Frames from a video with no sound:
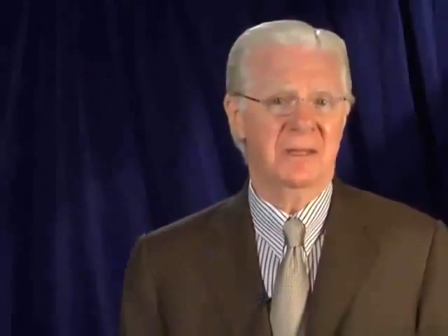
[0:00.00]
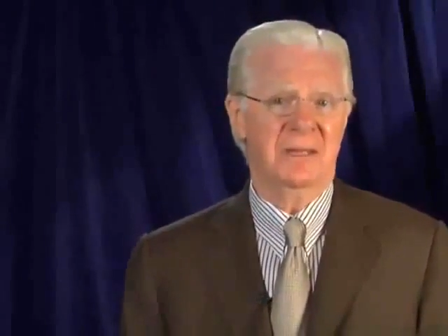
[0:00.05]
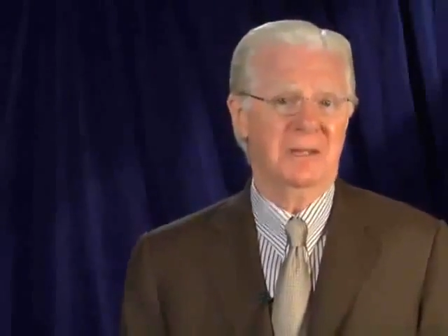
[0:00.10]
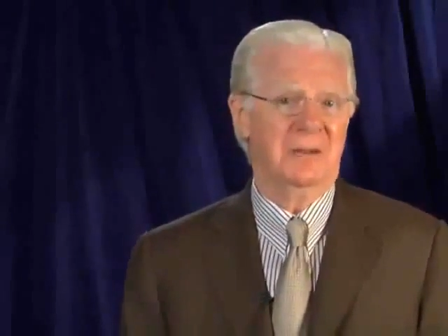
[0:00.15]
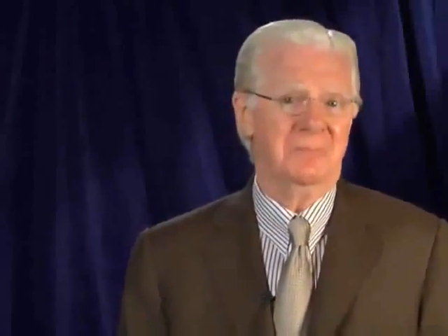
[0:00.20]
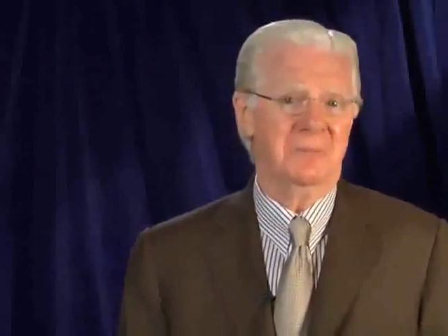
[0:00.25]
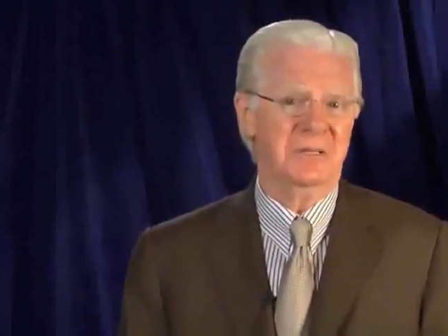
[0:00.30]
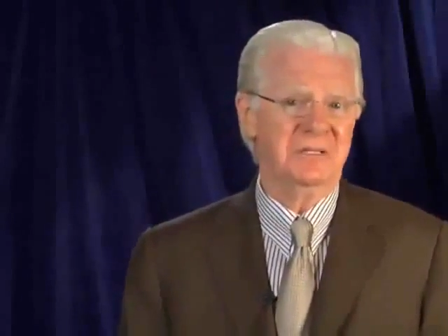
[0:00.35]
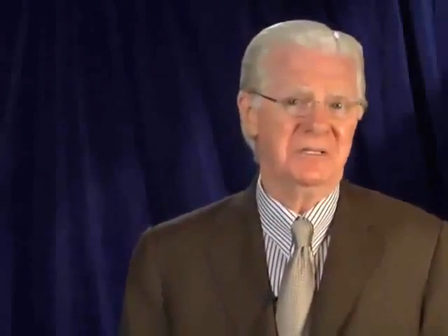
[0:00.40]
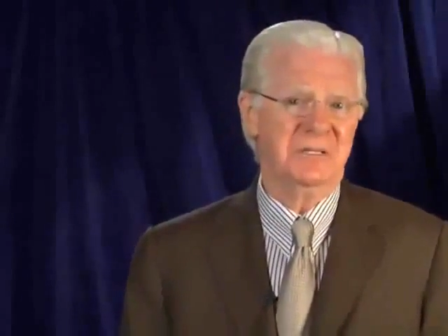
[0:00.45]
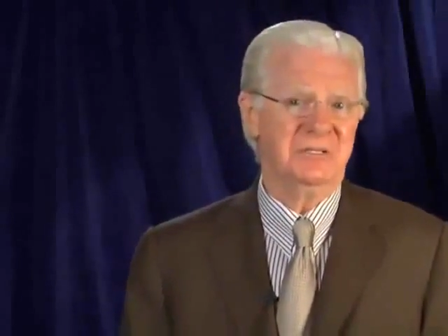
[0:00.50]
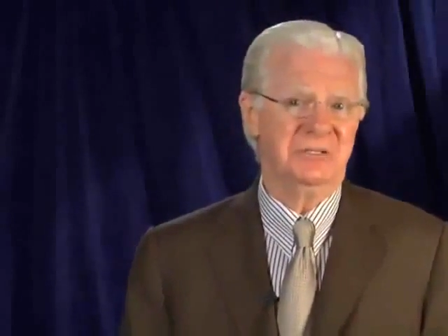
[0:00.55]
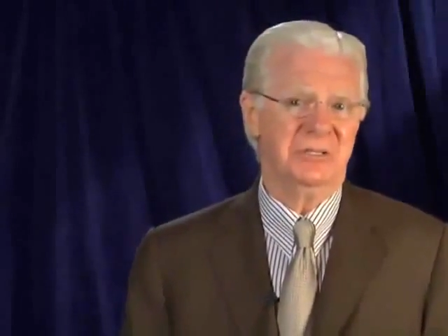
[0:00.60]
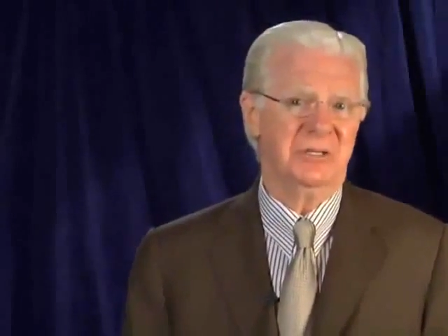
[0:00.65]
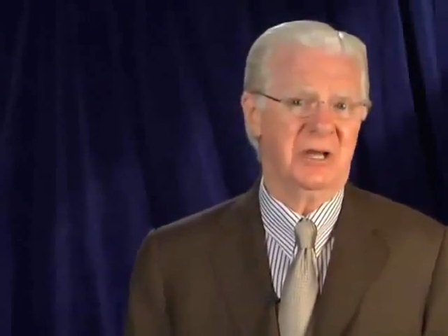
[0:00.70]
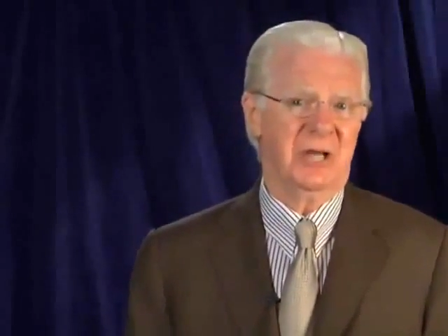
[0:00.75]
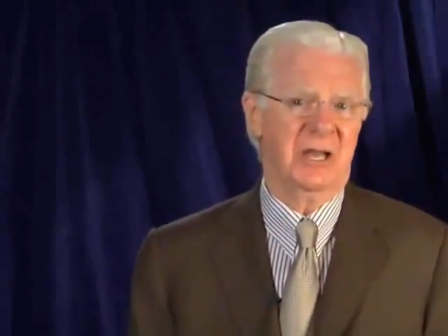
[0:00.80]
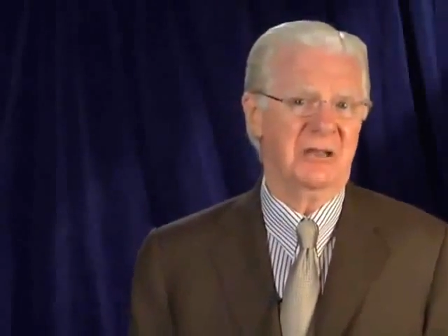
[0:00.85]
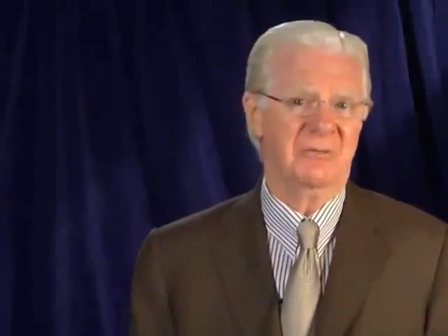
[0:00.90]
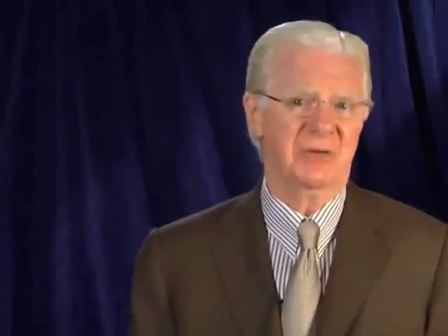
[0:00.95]
in business,
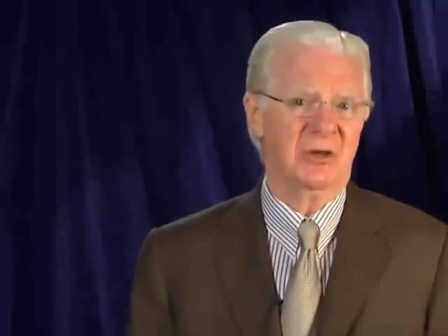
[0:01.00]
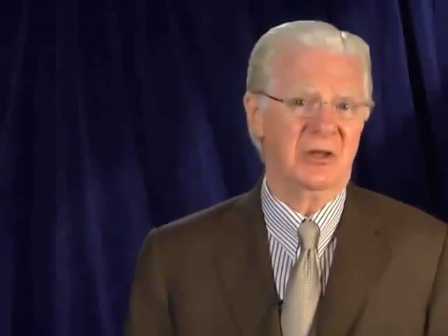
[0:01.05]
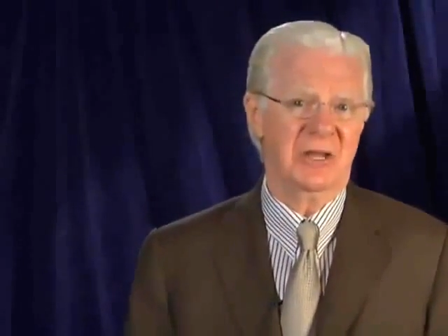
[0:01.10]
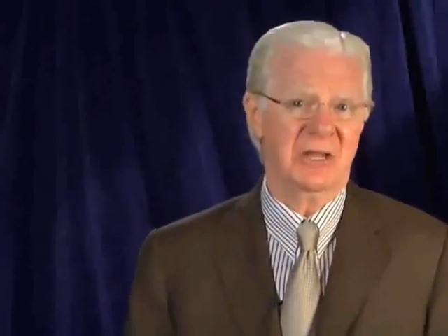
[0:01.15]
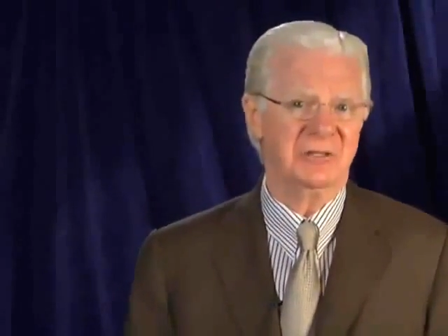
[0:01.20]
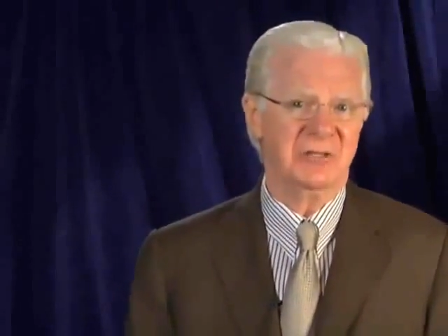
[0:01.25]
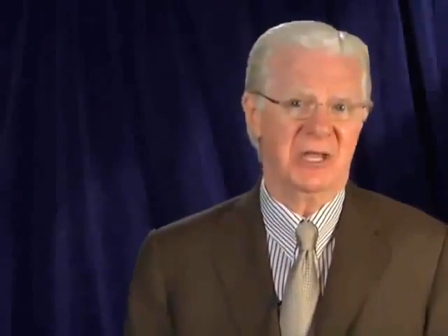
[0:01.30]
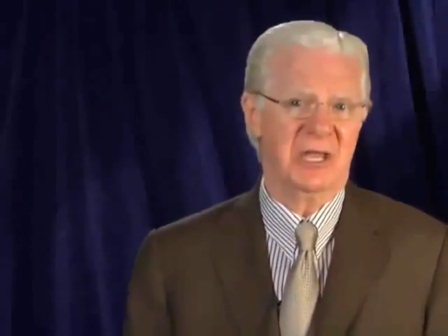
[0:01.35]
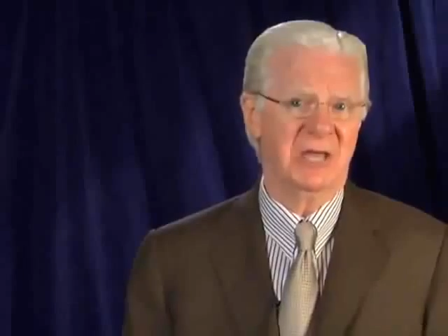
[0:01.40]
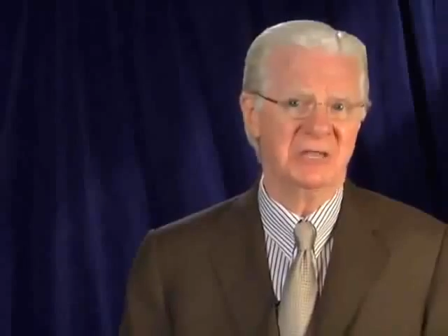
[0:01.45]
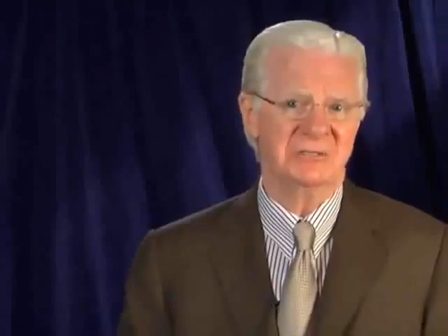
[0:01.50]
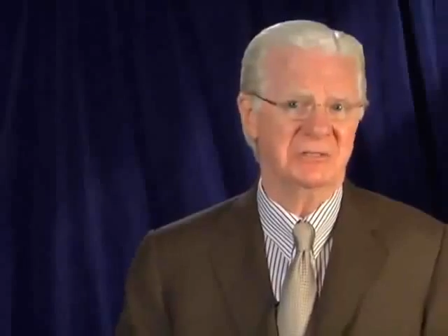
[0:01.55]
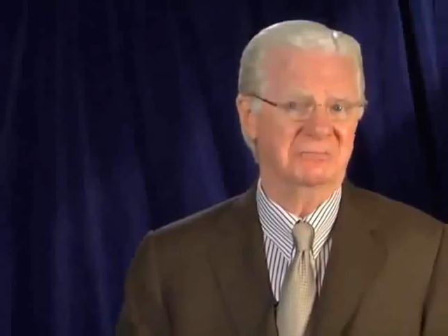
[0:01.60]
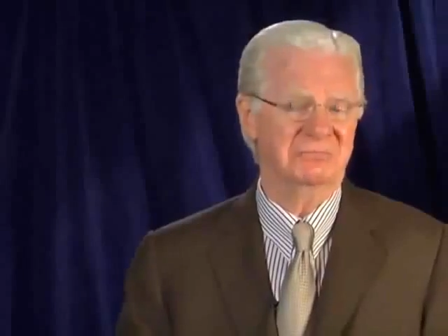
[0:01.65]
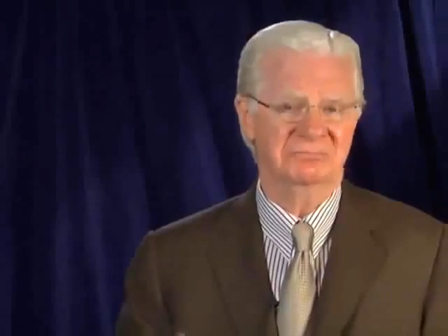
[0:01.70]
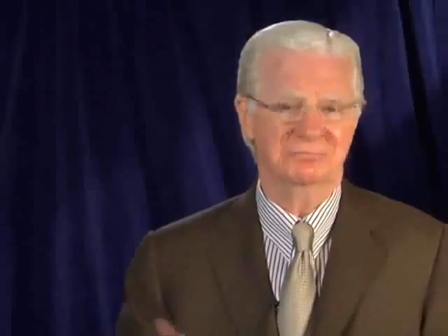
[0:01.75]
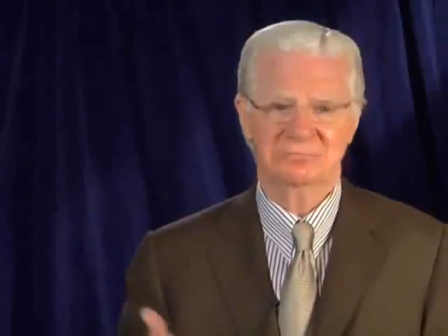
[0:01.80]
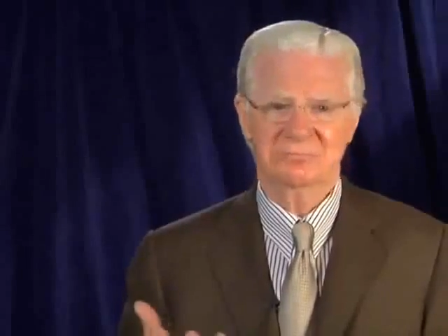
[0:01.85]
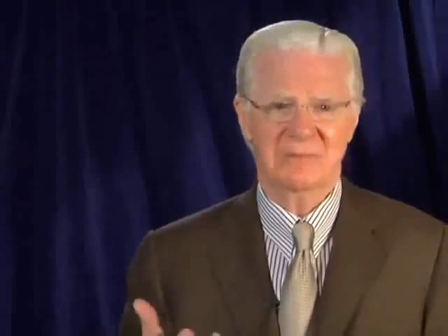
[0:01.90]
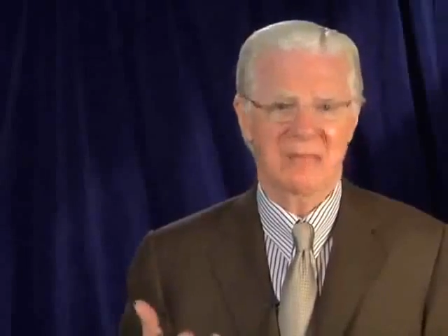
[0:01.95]
you've got to have a good education.